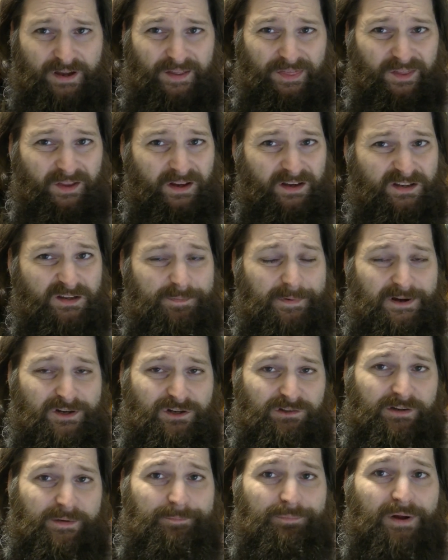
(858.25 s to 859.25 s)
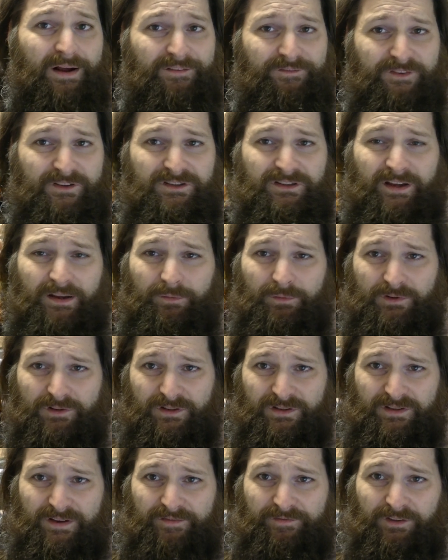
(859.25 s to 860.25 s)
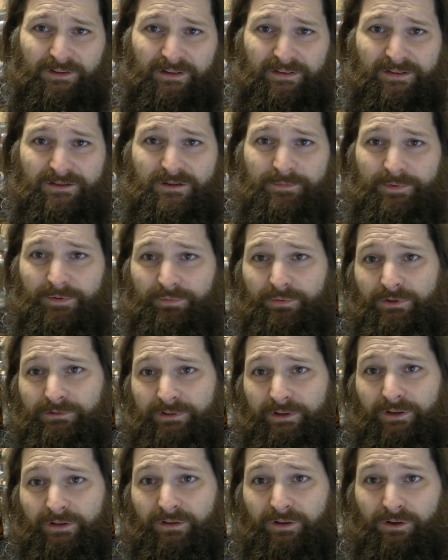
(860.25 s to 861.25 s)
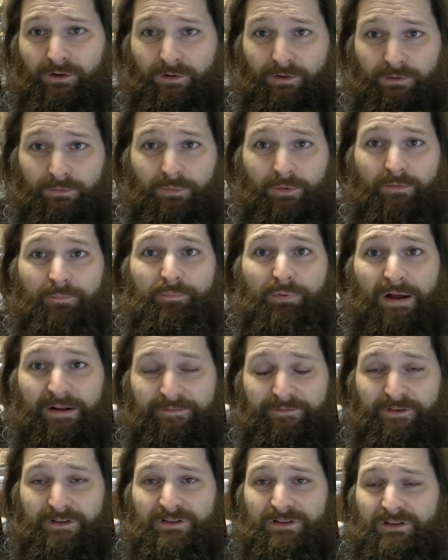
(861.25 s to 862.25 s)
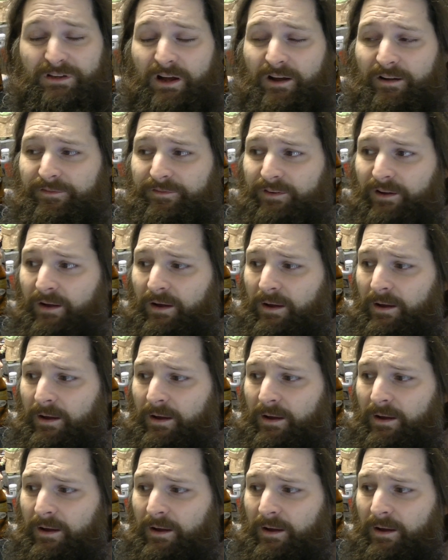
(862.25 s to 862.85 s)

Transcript: I think especially breakfast sandwiches. I feel like this would be really good with breakfast stuff.